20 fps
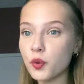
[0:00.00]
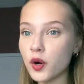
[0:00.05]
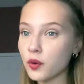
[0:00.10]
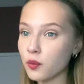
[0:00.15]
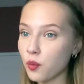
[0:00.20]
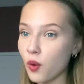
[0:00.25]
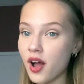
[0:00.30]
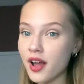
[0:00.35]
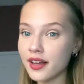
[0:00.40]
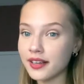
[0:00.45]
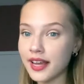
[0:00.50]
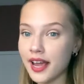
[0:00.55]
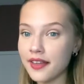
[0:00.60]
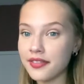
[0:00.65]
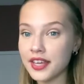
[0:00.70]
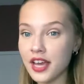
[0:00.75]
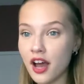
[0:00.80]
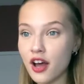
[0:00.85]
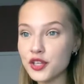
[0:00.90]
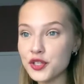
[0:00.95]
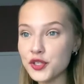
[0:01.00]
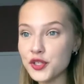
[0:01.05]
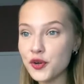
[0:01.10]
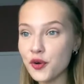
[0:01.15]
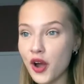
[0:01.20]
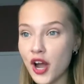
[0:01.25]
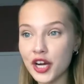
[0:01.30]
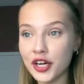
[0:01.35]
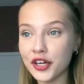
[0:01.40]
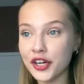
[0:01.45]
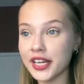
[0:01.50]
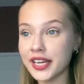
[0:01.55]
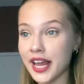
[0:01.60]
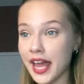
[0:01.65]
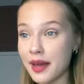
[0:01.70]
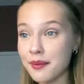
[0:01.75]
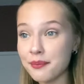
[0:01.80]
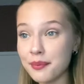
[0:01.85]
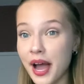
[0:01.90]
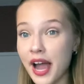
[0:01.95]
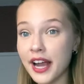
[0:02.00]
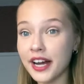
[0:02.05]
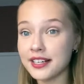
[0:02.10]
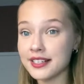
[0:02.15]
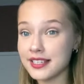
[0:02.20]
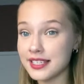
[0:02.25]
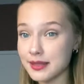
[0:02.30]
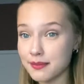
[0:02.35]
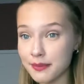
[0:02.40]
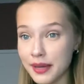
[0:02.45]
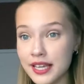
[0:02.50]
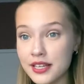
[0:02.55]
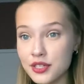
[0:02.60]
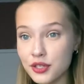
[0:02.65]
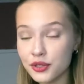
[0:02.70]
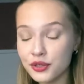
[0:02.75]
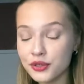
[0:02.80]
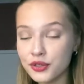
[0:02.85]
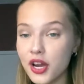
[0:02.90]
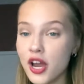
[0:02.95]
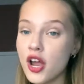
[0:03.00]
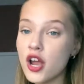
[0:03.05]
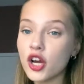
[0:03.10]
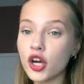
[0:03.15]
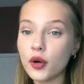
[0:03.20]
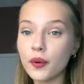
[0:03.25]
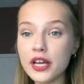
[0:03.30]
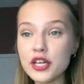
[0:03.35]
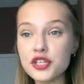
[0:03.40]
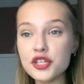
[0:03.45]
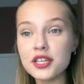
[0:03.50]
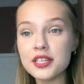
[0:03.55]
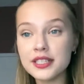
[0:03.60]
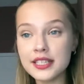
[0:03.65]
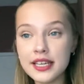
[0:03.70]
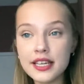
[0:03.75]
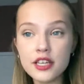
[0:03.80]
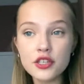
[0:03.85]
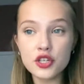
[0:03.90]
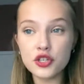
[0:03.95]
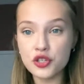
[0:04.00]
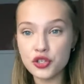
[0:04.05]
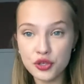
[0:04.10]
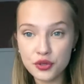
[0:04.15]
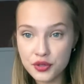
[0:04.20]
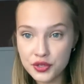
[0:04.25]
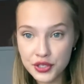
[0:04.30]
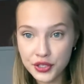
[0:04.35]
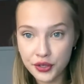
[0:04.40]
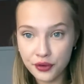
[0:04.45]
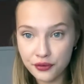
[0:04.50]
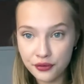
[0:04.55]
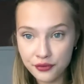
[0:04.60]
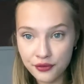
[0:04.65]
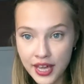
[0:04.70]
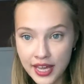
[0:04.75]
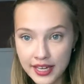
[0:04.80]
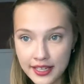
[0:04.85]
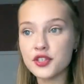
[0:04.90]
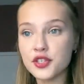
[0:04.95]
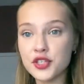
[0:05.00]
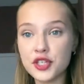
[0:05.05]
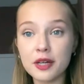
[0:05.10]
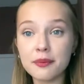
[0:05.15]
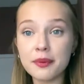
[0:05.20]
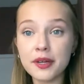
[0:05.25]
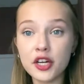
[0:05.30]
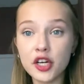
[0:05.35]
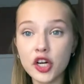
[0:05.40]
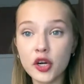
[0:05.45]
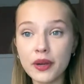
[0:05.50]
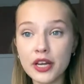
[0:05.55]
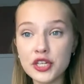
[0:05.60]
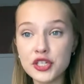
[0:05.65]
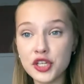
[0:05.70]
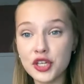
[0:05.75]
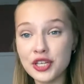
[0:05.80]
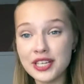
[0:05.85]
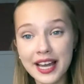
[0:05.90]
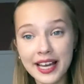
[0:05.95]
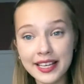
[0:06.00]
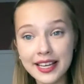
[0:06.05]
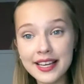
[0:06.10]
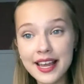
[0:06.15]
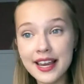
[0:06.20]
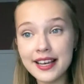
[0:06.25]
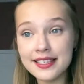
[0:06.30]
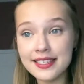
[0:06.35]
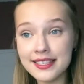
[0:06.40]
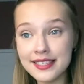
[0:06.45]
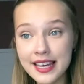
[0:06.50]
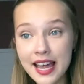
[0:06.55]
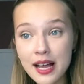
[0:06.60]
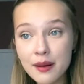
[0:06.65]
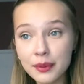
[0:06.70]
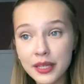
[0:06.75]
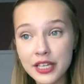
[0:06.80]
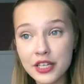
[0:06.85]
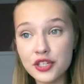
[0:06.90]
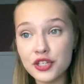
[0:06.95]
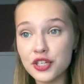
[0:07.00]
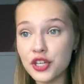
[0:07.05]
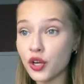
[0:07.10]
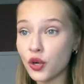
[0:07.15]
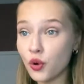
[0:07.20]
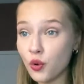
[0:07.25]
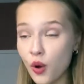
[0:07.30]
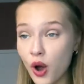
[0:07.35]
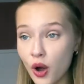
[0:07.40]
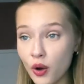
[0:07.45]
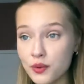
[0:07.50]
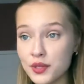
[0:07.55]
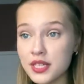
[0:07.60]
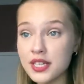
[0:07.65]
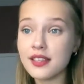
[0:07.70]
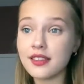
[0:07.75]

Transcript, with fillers: War I and the Austro-Hungarian Empire dismantled, Croatia needed to choose their own fate. Serbia and Croatia united and established, quote,